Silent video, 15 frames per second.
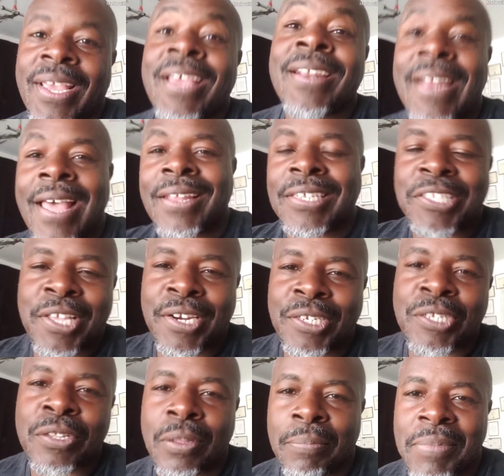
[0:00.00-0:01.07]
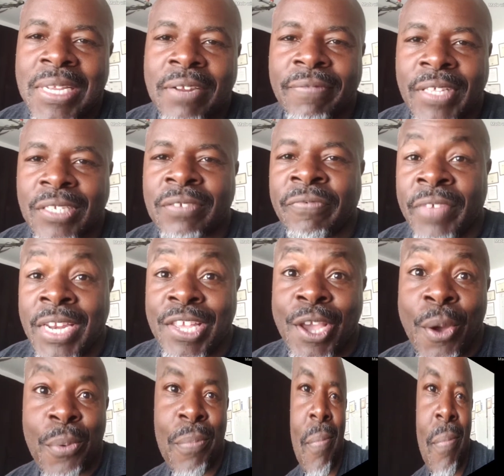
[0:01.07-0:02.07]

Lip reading: Now let's get into the meat of this video.